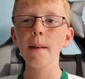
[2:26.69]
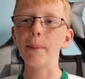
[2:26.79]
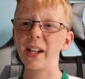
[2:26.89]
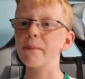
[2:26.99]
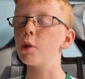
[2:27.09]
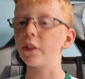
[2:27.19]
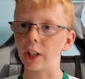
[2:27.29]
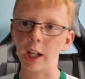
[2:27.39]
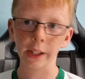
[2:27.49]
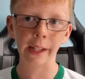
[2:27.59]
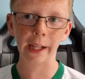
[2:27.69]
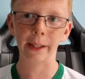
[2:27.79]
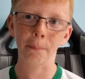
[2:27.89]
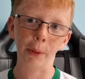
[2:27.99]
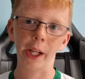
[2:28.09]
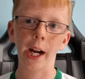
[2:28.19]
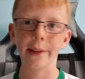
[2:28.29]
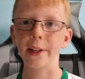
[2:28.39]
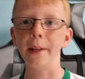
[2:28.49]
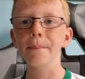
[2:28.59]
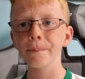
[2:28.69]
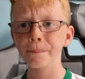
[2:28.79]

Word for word: but he's more of an attacking player, I'd say.